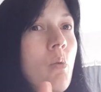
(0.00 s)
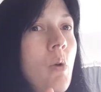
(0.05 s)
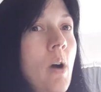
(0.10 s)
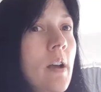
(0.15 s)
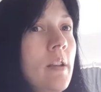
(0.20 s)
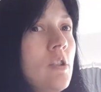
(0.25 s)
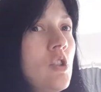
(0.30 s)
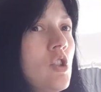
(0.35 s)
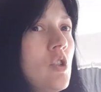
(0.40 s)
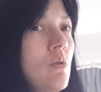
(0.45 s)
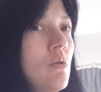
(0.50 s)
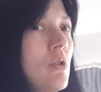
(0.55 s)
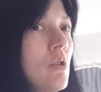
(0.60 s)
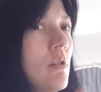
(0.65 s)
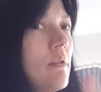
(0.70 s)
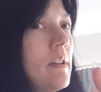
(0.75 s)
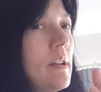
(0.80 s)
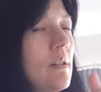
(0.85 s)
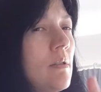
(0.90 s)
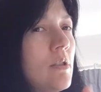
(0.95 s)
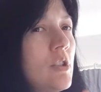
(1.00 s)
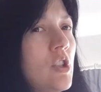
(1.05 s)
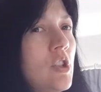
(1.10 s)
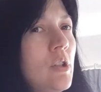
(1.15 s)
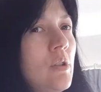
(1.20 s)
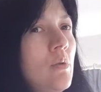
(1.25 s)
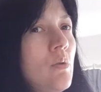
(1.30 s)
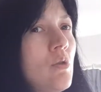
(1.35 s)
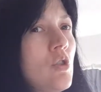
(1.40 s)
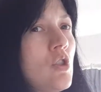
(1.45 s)
one, tutorial
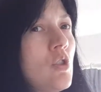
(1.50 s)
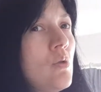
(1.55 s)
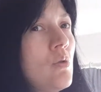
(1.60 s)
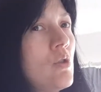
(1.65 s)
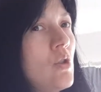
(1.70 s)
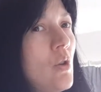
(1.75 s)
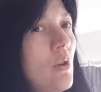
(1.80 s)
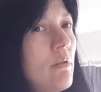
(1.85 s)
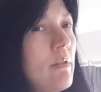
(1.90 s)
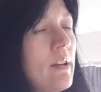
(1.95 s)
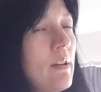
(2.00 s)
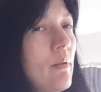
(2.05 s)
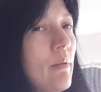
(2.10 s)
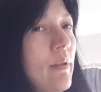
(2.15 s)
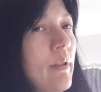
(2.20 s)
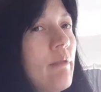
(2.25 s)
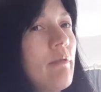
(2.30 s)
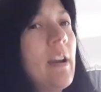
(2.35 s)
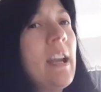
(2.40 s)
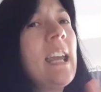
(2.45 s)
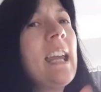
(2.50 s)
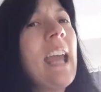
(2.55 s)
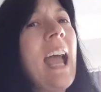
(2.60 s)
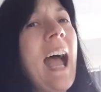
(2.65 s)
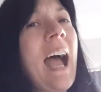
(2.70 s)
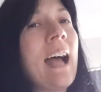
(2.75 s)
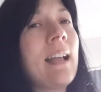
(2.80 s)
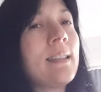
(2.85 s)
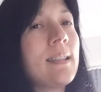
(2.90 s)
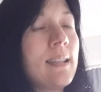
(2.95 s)
two, tutorial three,
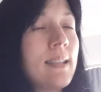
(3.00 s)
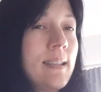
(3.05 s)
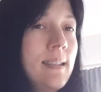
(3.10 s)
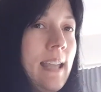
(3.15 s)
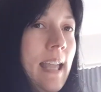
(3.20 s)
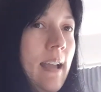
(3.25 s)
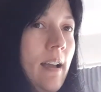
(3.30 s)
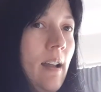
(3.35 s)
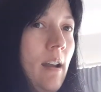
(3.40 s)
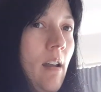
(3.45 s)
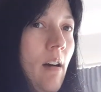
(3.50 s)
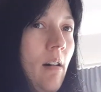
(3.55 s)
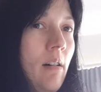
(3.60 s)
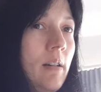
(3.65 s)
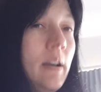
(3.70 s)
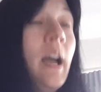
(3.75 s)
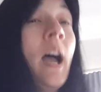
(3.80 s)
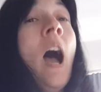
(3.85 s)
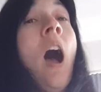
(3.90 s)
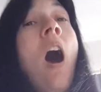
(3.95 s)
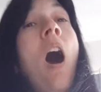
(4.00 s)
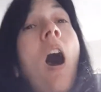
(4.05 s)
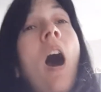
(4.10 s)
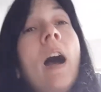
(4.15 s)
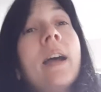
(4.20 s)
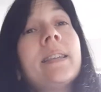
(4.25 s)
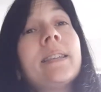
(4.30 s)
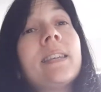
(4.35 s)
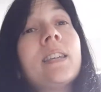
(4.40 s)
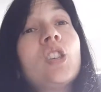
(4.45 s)
and a sing-along. I
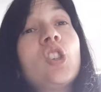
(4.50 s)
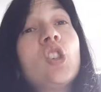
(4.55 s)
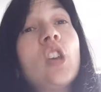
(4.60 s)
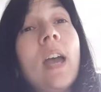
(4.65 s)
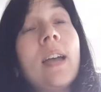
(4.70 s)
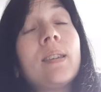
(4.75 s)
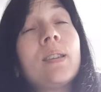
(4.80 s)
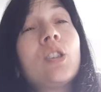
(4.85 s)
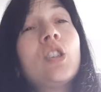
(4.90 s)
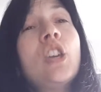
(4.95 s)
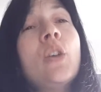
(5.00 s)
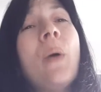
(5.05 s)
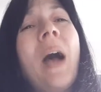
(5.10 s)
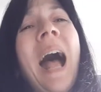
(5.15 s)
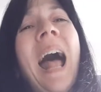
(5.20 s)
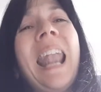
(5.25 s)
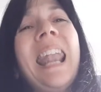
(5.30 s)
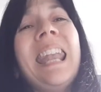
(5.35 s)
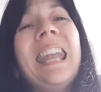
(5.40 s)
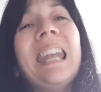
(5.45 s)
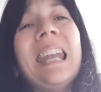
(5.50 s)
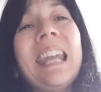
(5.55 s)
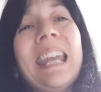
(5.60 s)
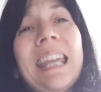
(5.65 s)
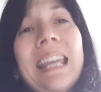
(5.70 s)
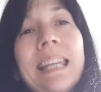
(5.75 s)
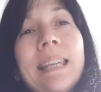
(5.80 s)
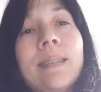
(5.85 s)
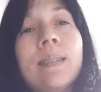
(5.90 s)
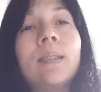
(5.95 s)
suggest you at
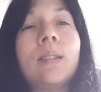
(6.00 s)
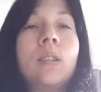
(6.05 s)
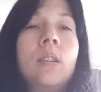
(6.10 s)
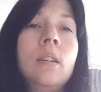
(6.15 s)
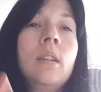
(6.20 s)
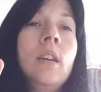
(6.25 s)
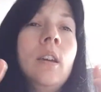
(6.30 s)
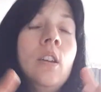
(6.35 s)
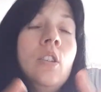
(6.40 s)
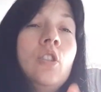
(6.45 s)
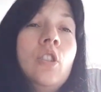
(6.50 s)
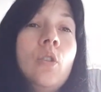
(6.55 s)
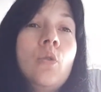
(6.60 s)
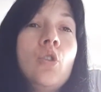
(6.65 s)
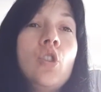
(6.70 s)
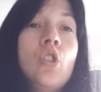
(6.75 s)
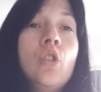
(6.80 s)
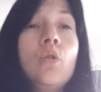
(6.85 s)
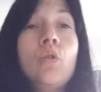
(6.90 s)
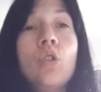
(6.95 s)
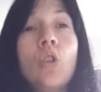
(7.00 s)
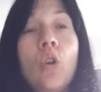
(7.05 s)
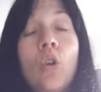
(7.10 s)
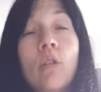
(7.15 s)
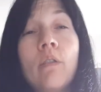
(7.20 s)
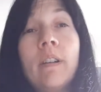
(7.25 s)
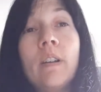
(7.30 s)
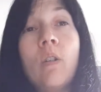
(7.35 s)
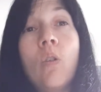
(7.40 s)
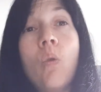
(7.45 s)
least do
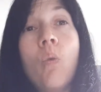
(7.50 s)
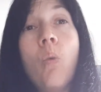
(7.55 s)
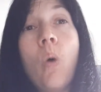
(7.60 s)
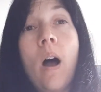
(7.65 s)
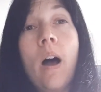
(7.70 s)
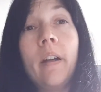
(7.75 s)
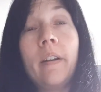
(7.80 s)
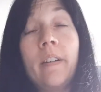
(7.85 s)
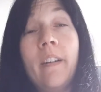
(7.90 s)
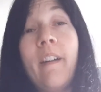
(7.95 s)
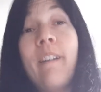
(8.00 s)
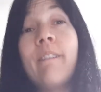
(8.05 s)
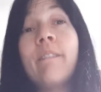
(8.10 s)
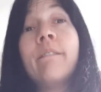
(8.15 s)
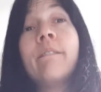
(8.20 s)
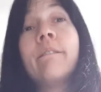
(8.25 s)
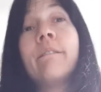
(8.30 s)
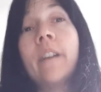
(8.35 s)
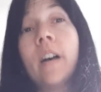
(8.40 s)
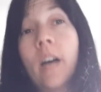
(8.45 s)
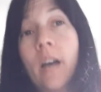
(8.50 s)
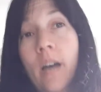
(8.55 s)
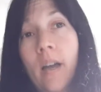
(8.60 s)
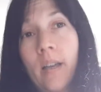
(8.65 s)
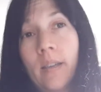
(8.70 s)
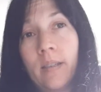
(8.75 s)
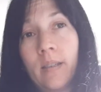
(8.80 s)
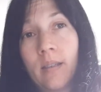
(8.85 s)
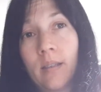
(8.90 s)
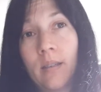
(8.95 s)
tutorial one
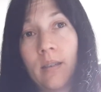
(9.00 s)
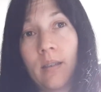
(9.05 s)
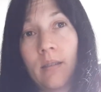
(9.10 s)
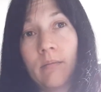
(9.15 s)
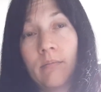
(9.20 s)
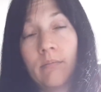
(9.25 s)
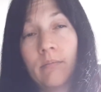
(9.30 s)
first.